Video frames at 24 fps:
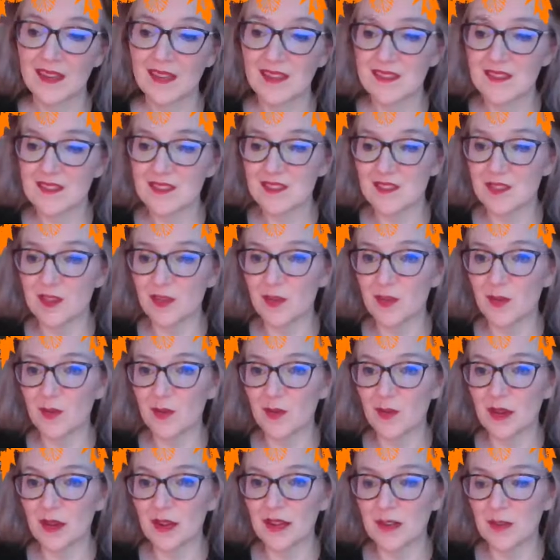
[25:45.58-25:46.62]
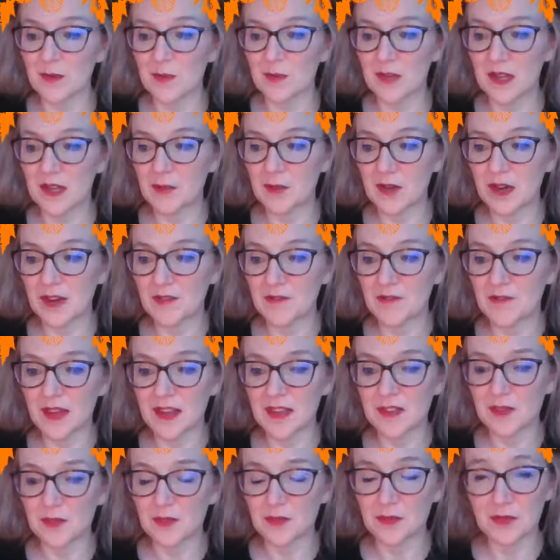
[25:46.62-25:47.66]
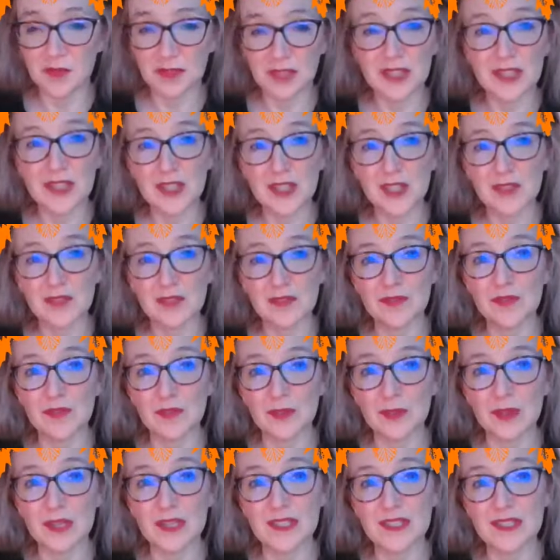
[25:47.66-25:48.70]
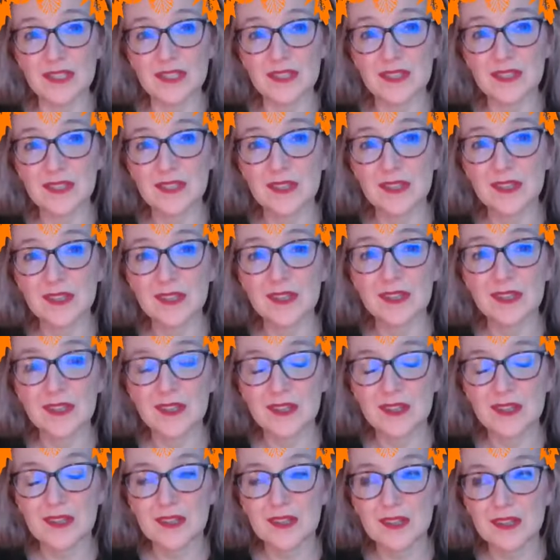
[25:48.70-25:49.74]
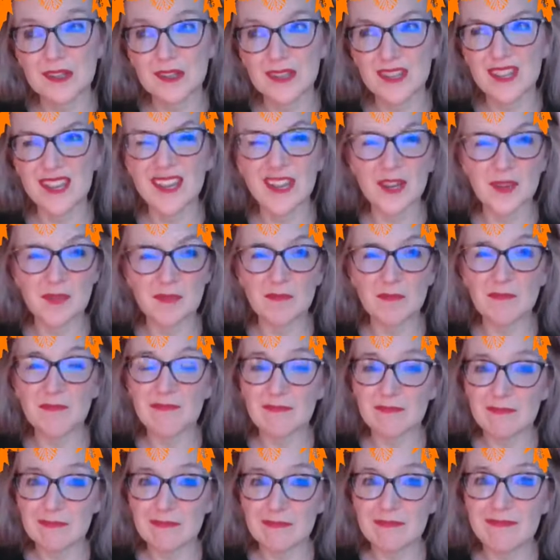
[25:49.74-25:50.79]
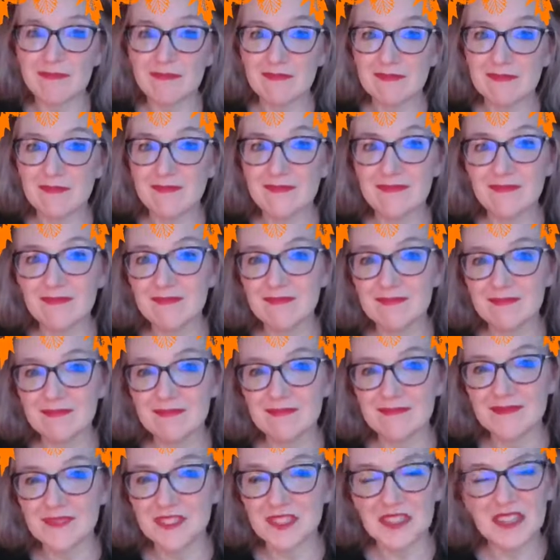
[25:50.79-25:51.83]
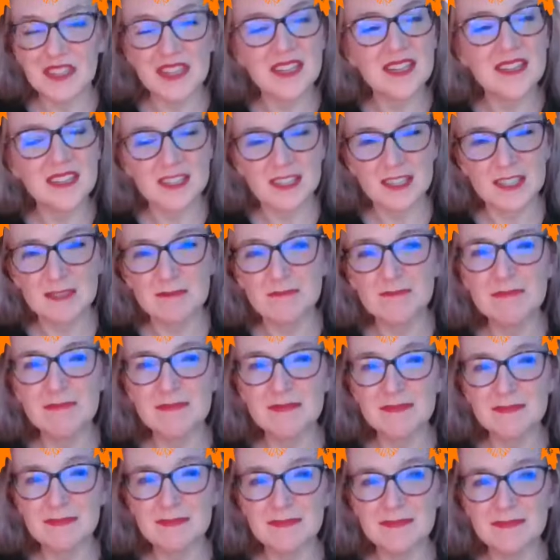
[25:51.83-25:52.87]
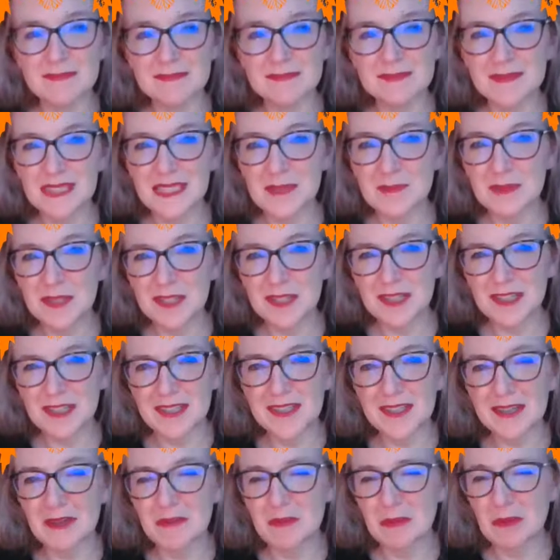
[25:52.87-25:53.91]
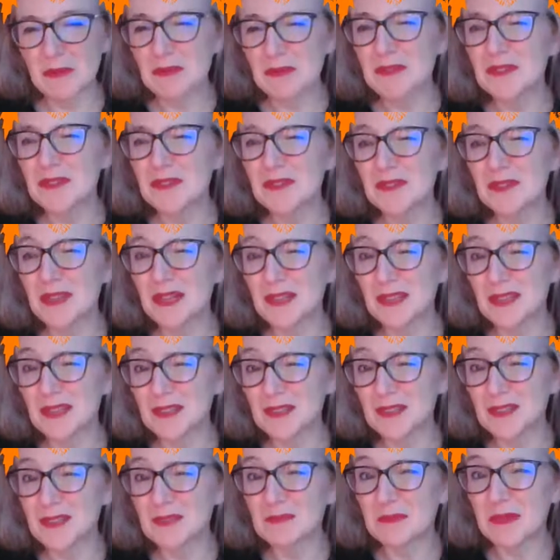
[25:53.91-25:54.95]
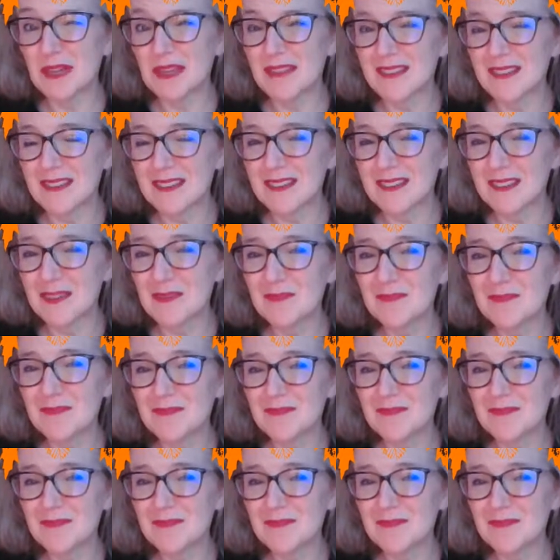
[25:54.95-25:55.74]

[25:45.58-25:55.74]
and so um, and when I find a really good voice, then it's like mm, maybe I could come up with two dollars a month,